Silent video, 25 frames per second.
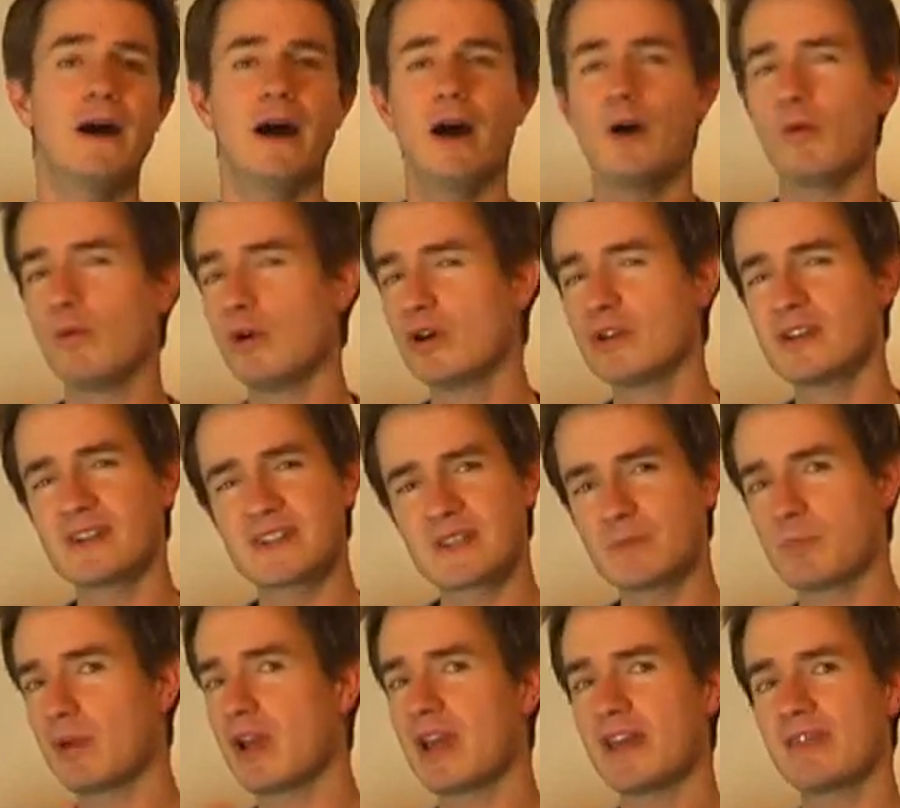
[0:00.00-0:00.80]
I won't
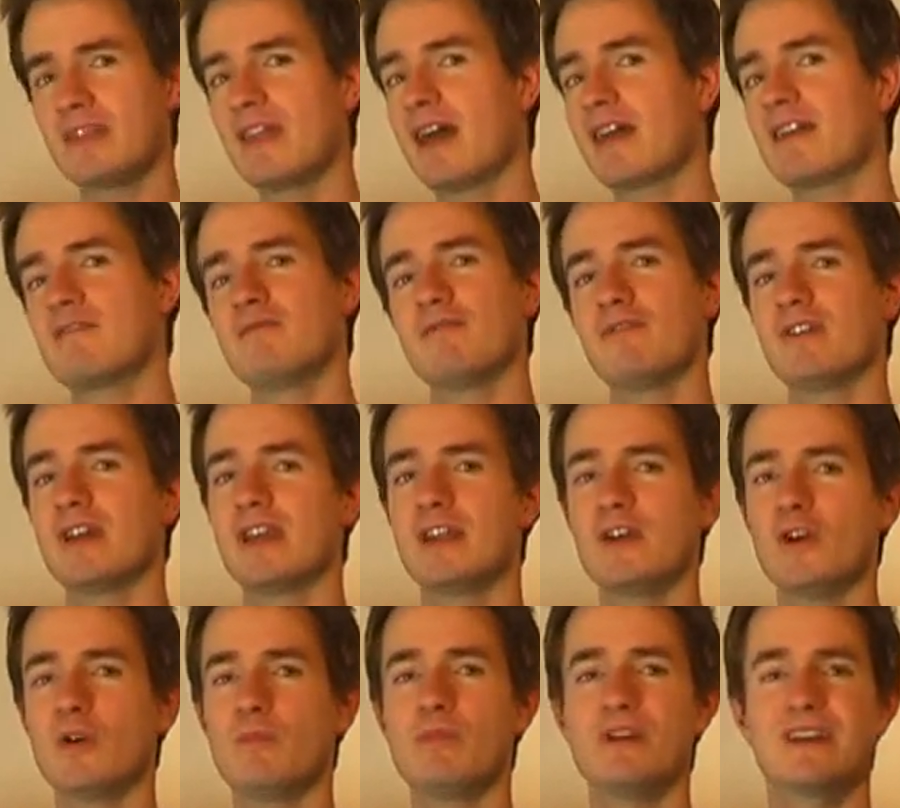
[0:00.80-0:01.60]
explain that in
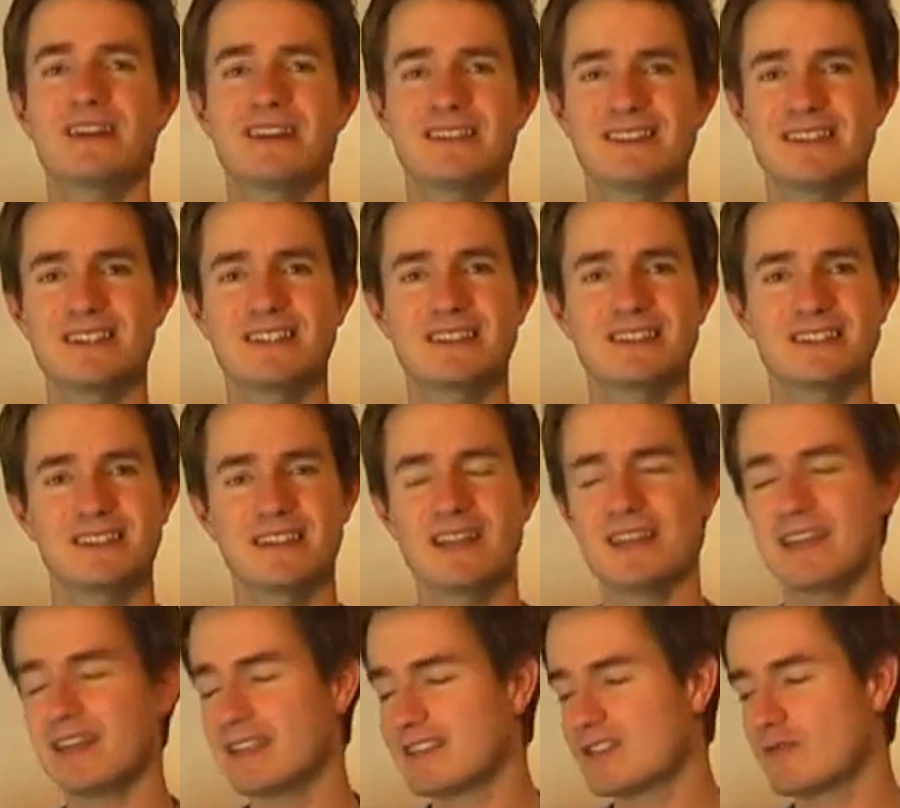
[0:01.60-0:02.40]
video because
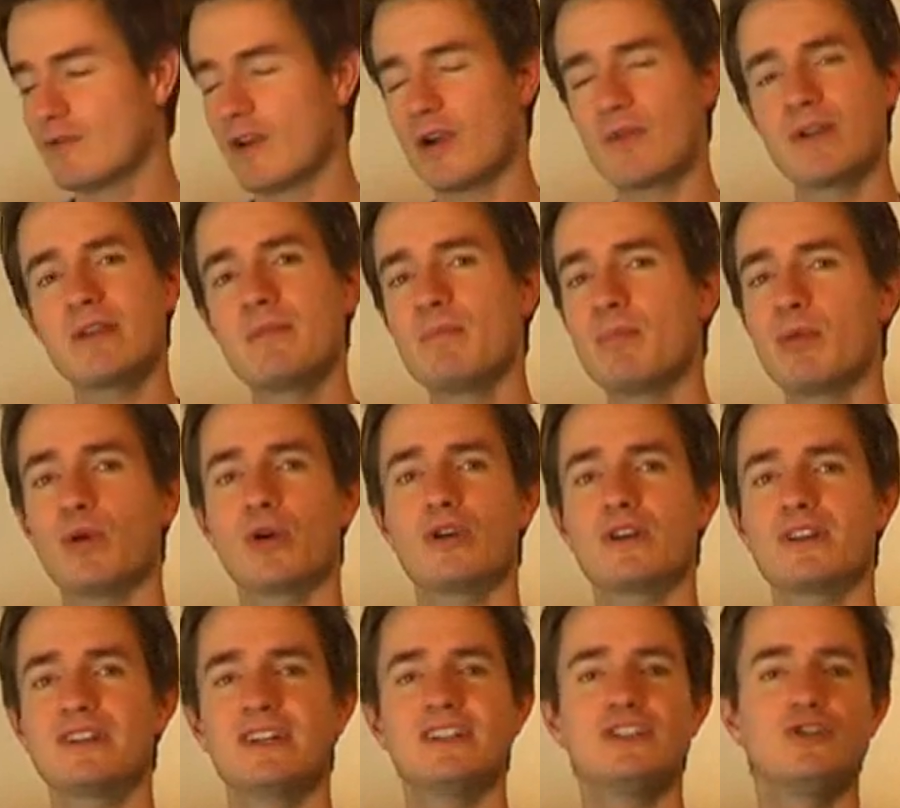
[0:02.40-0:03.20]
it's very
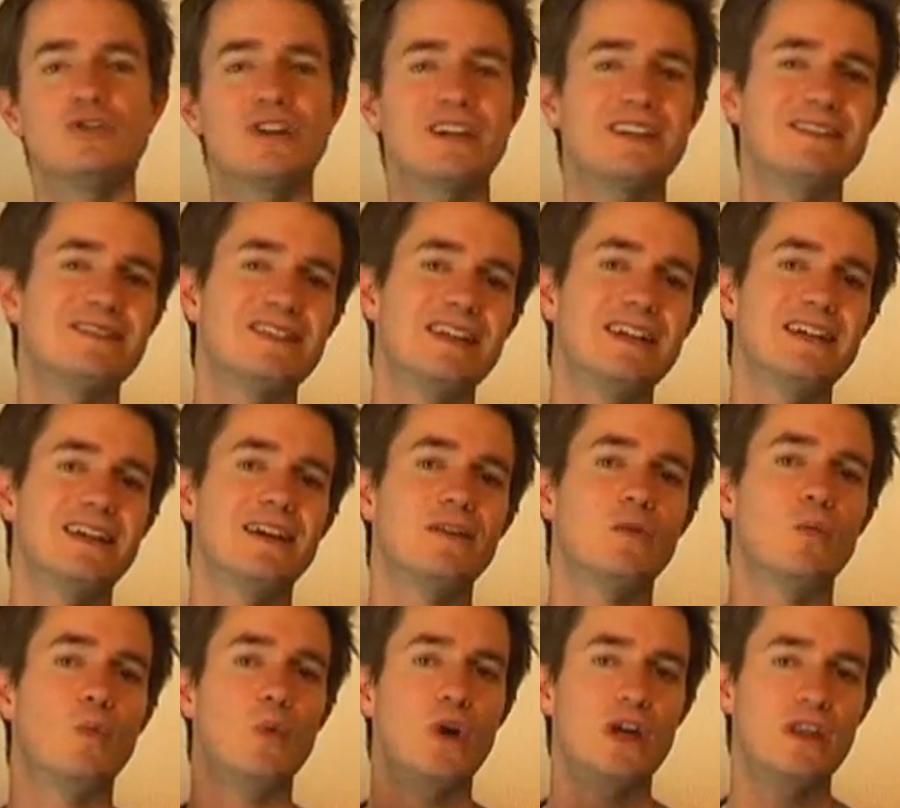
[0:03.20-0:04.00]
important that you can take
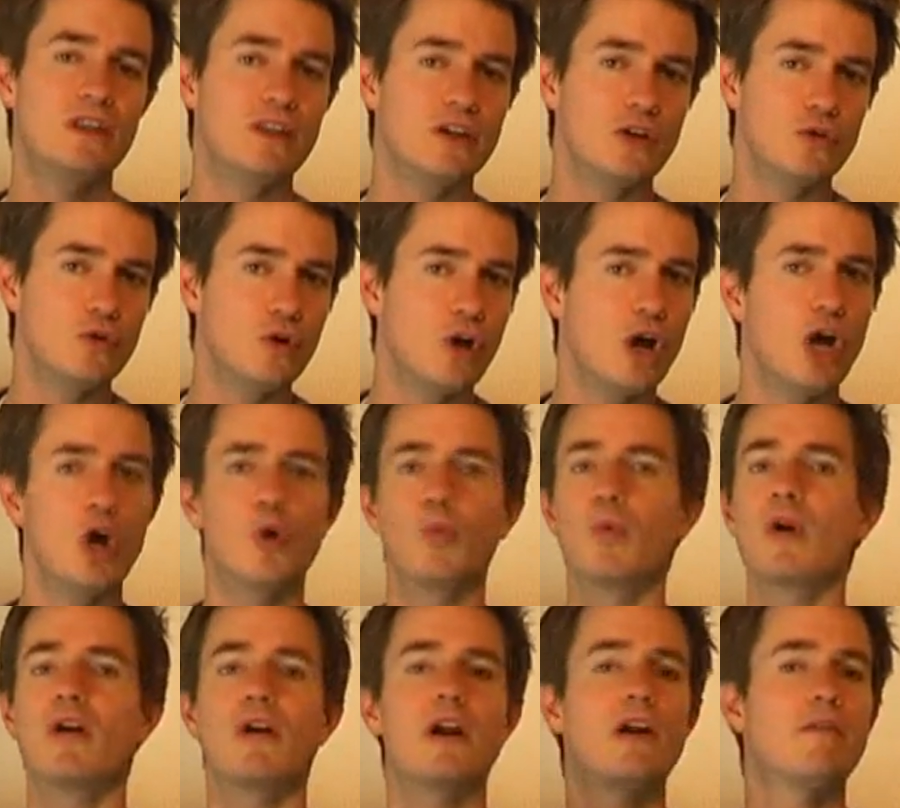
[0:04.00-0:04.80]
it with you
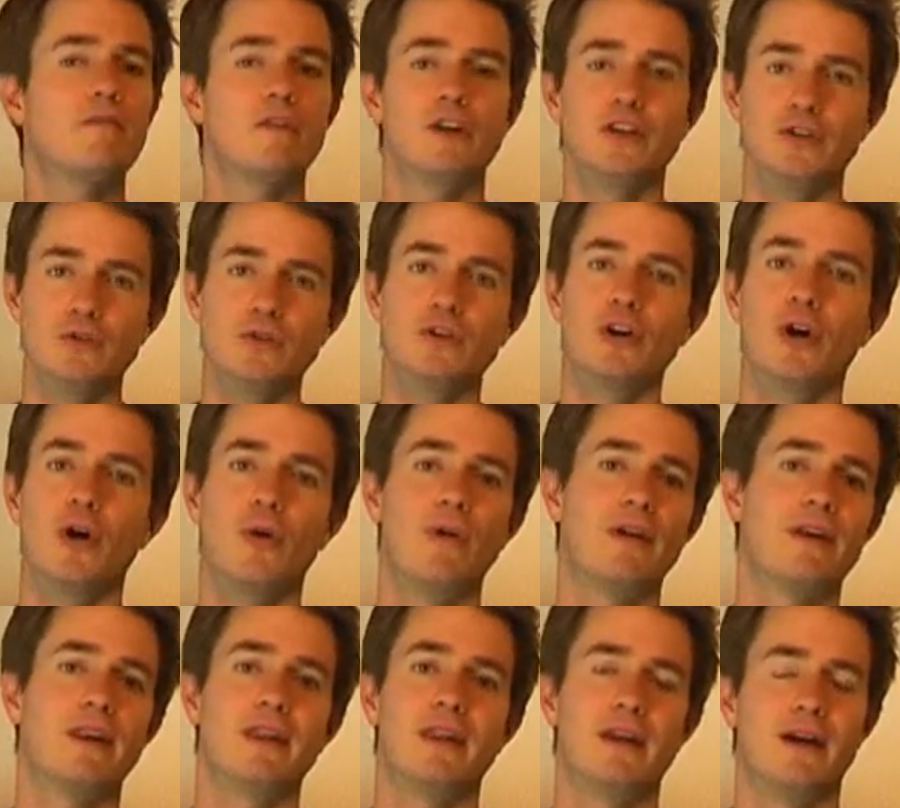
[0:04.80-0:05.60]
wherever you
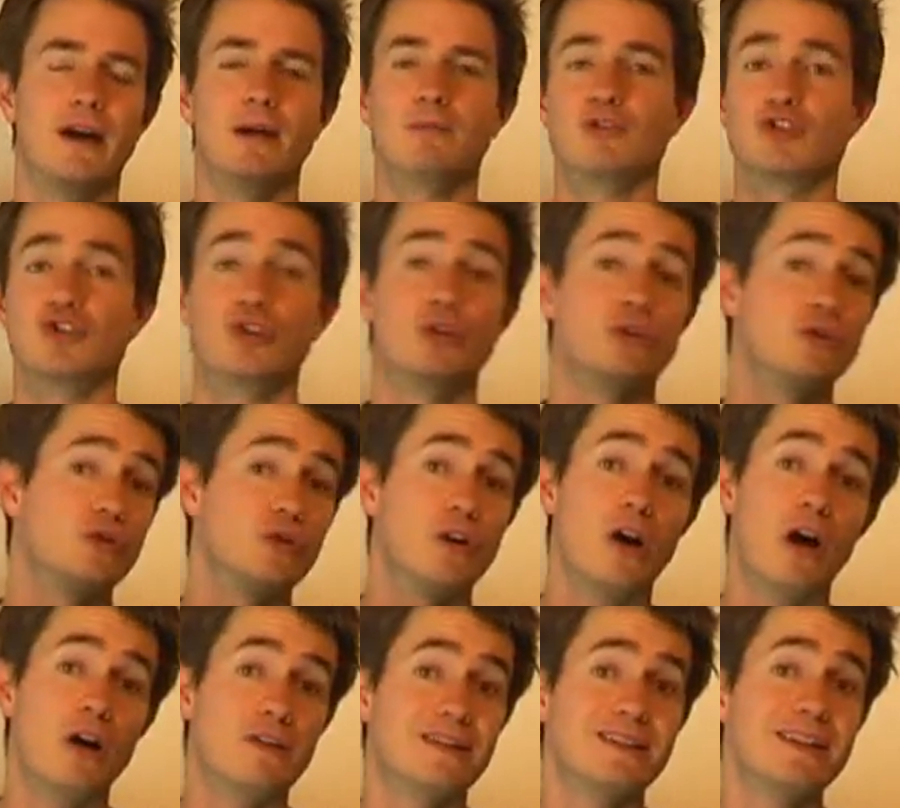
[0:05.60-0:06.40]
go, and I'm sure you
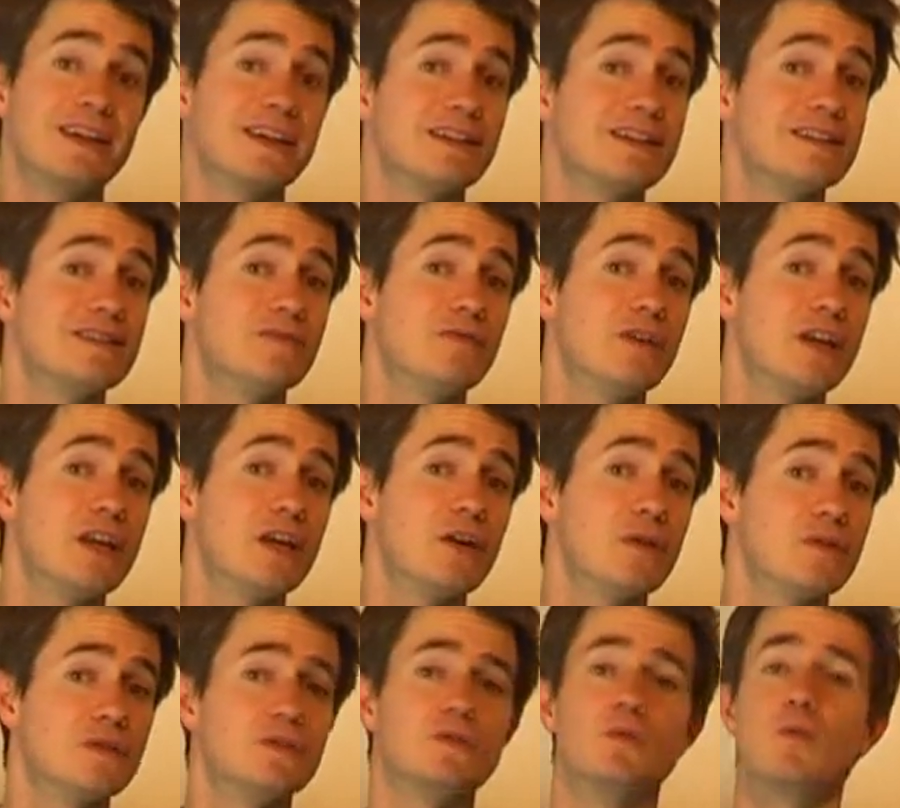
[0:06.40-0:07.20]
can't take these
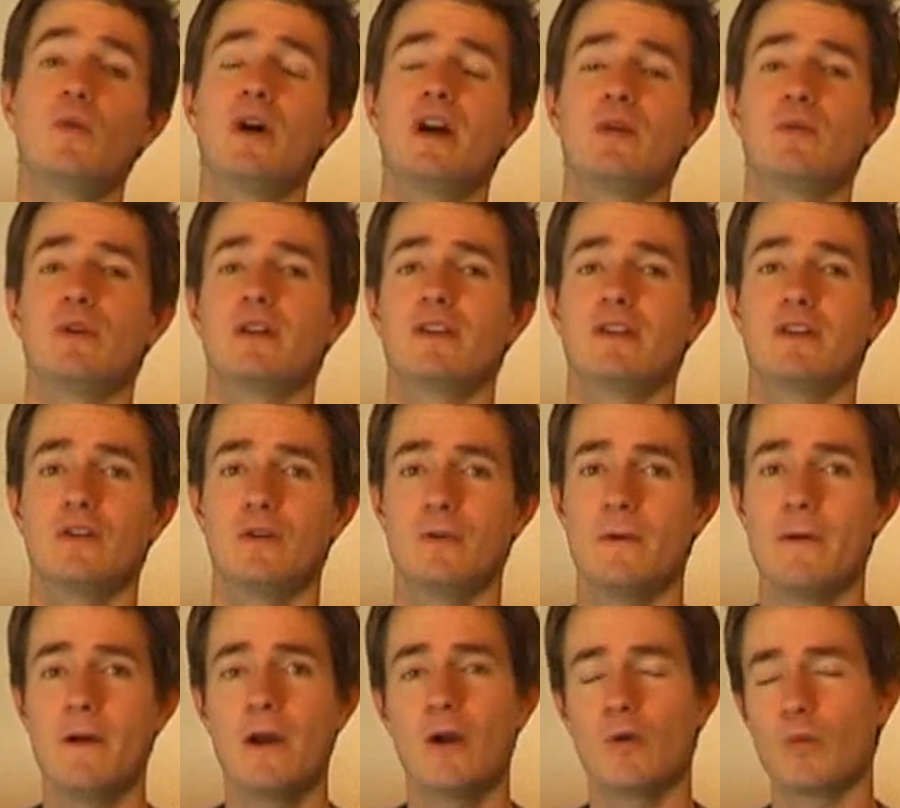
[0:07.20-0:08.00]
videos away with you
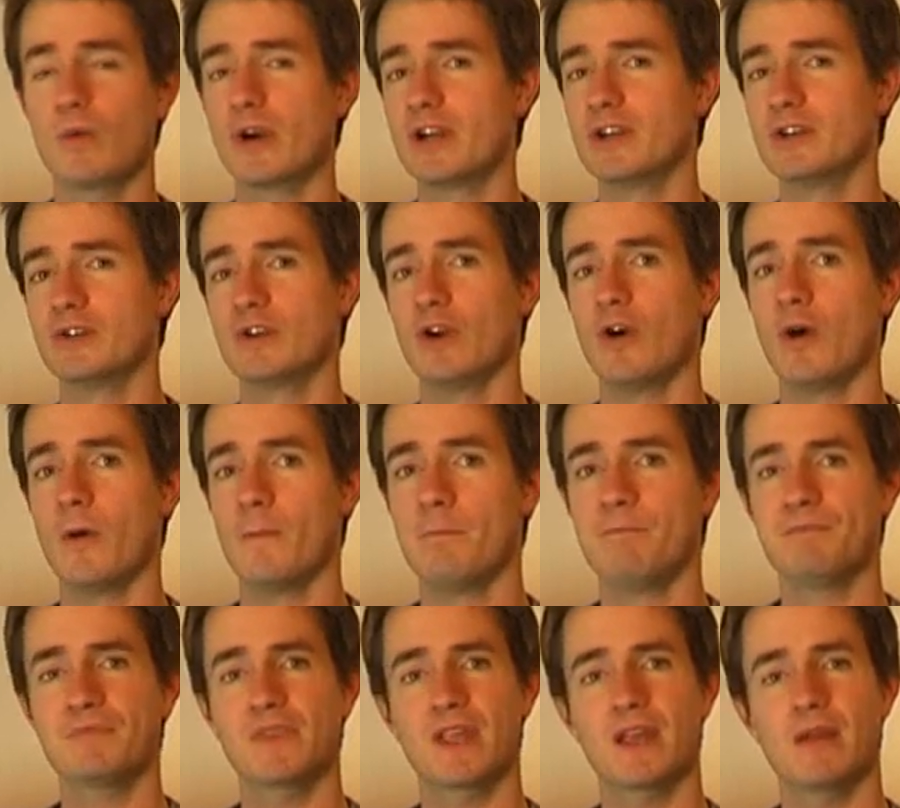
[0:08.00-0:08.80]
where you go.